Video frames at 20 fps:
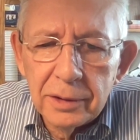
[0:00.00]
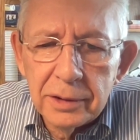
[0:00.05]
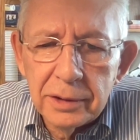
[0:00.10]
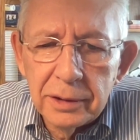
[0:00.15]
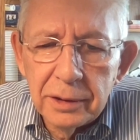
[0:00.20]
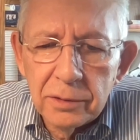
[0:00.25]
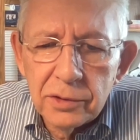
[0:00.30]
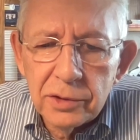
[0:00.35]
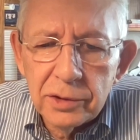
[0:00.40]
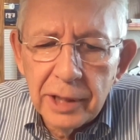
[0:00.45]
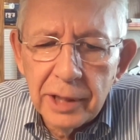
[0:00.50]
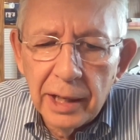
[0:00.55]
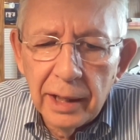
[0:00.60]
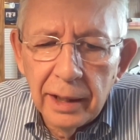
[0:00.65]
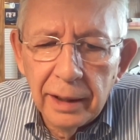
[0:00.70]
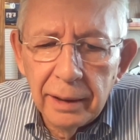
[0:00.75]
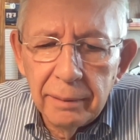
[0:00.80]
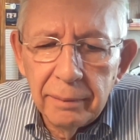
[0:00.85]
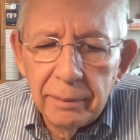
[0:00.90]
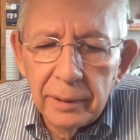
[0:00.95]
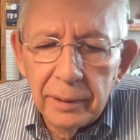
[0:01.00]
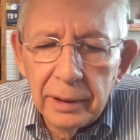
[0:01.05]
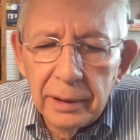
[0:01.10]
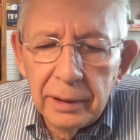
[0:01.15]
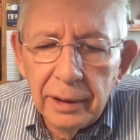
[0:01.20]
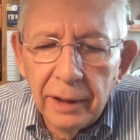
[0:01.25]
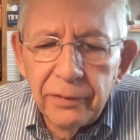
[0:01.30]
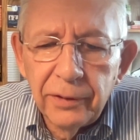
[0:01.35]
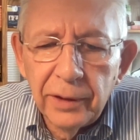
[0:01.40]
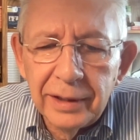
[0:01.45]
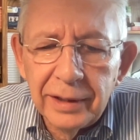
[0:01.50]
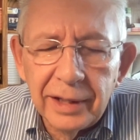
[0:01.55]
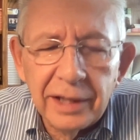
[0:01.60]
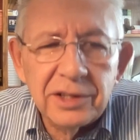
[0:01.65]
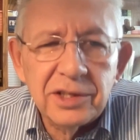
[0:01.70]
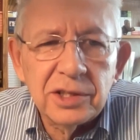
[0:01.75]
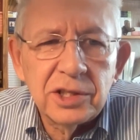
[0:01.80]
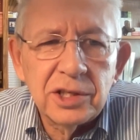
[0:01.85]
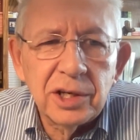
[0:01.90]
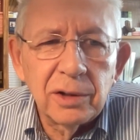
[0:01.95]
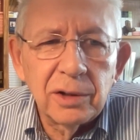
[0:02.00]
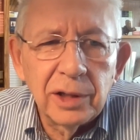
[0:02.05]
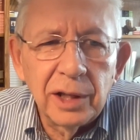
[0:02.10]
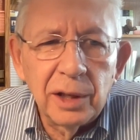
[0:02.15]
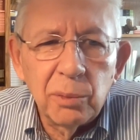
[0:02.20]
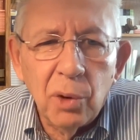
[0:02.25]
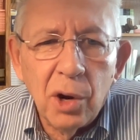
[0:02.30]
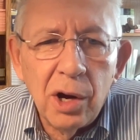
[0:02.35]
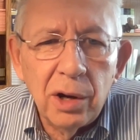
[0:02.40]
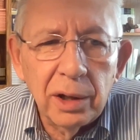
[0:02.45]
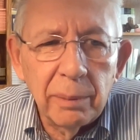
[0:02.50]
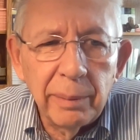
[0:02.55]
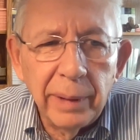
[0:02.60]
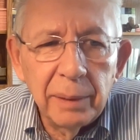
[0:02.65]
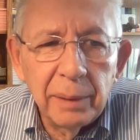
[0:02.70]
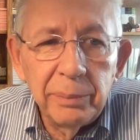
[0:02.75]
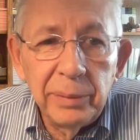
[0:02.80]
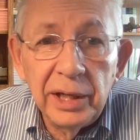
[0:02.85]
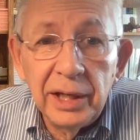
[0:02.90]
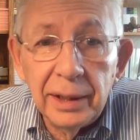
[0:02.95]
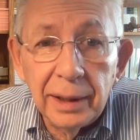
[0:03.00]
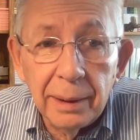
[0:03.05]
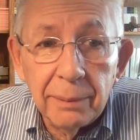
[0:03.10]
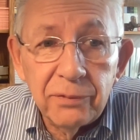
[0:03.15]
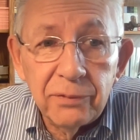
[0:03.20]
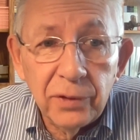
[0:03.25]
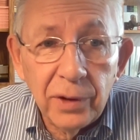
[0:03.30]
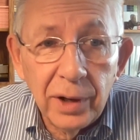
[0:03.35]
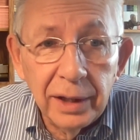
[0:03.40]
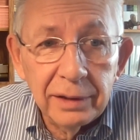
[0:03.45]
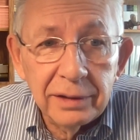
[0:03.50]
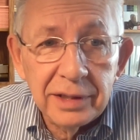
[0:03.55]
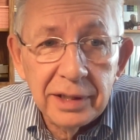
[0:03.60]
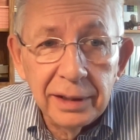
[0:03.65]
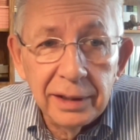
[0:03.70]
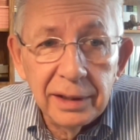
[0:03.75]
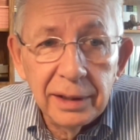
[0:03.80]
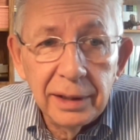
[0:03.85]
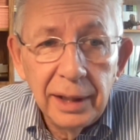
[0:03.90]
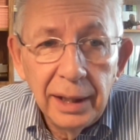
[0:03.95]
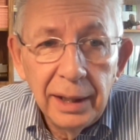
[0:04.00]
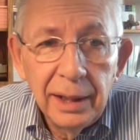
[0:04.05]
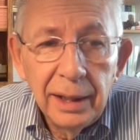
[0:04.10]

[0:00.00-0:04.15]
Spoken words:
There's nothing necessarily wrong about being up front and